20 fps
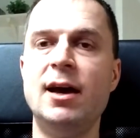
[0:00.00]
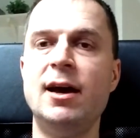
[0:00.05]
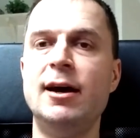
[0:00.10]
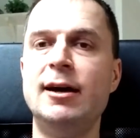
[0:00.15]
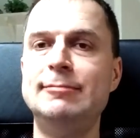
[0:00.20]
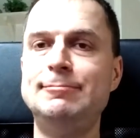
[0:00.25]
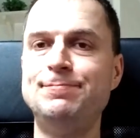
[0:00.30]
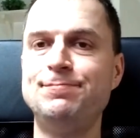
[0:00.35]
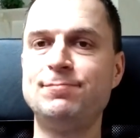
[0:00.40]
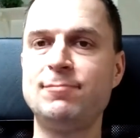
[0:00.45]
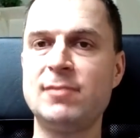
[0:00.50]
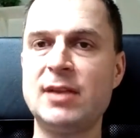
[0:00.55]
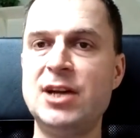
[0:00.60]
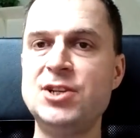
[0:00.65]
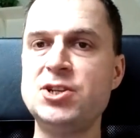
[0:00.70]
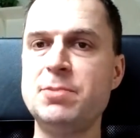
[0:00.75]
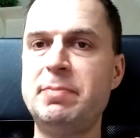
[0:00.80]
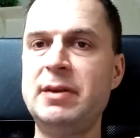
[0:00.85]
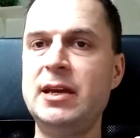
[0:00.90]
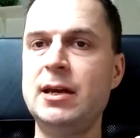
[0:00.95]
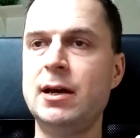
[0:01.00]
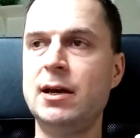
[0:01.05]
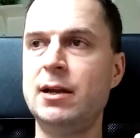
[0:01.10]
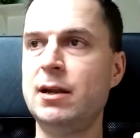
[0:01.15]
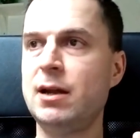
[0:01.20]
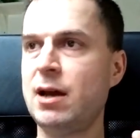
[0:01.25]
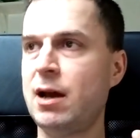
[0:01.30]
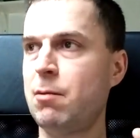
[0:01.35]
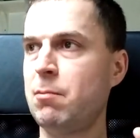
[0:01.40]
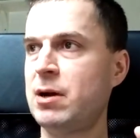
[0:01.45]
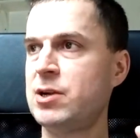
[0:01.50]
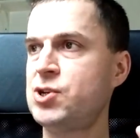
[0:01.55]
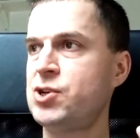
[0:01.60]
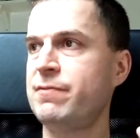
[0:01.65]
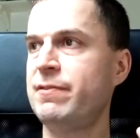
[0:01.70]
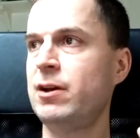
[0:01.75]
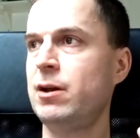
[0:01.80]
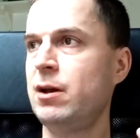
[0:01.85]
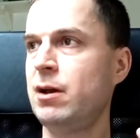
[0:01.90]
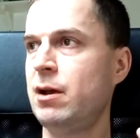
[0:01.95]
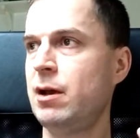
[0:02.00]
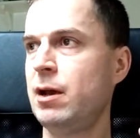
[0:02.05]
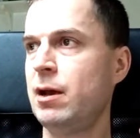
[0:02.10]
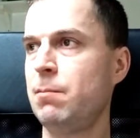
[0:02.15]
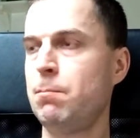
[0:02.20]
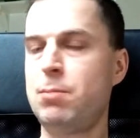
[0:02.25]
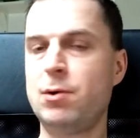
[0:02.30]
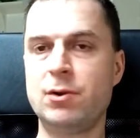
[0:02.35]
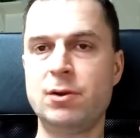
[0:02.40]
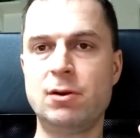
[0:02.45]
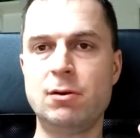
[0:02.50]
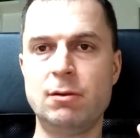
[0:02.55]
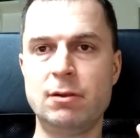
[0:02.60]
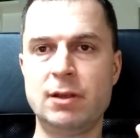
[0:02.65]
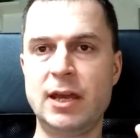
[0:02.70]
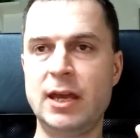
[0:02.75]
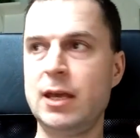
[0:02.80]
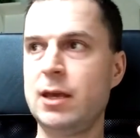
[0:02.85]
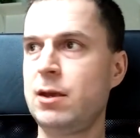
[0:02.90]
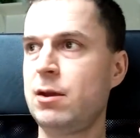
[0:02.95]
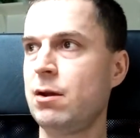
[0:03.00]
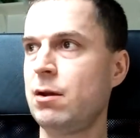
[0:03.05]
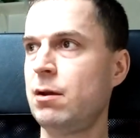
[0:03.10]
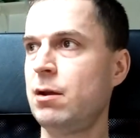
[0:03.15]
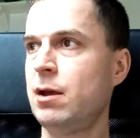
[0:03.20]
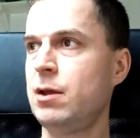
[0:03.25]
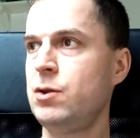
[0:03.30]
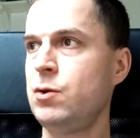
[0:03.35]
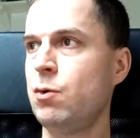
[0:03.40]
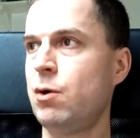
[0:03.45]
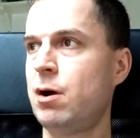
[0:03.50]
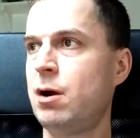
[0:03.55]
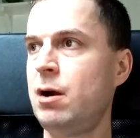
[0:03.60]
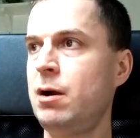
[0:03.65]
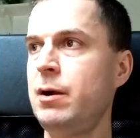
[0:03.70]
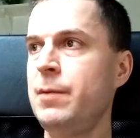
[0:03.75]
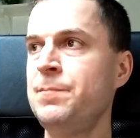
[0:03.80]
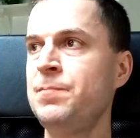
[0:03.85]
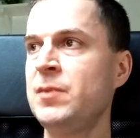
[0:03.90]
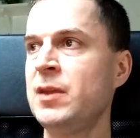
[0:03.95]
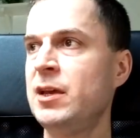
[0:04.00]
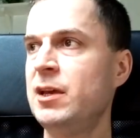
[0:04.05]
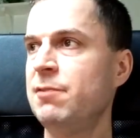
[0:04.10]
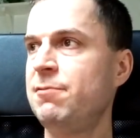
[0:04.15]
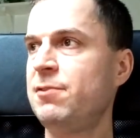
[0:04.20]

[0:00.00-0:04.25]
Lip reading: HTTP and how much of a protocol geek you are.